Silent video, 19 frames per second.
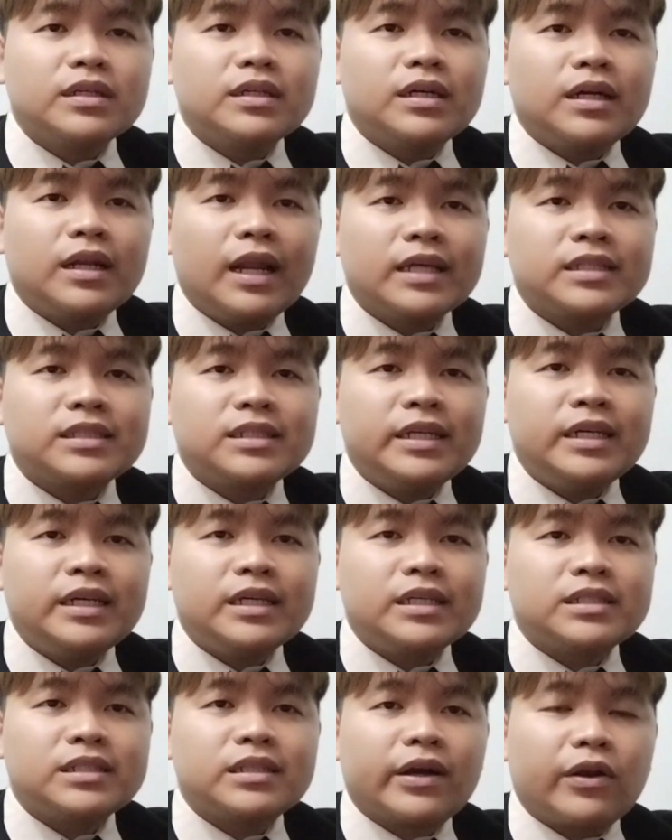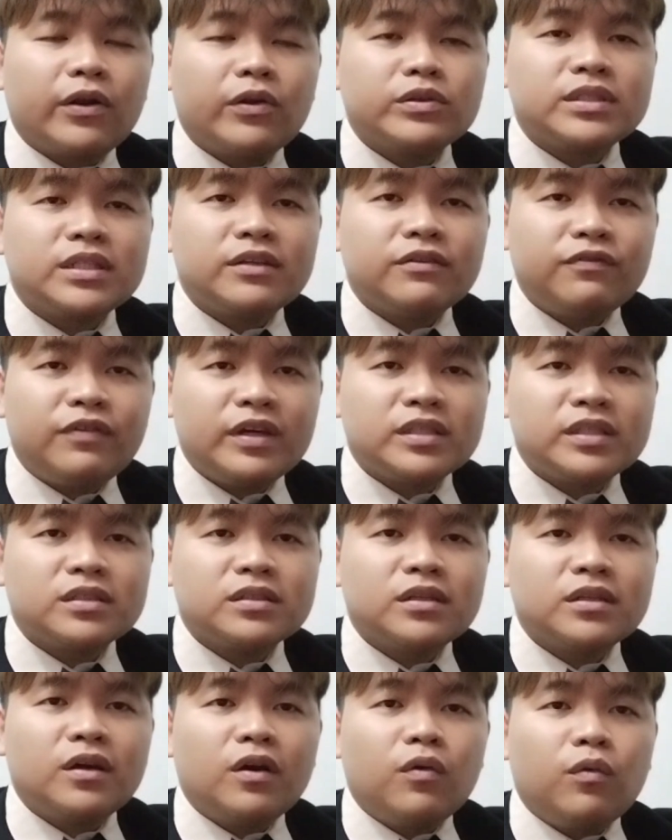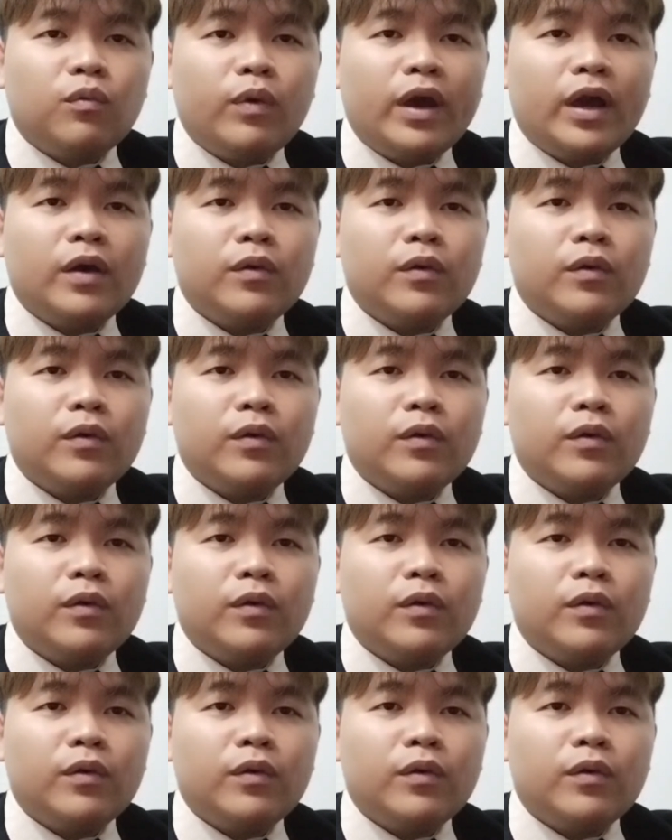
Lastly is the closing phase, where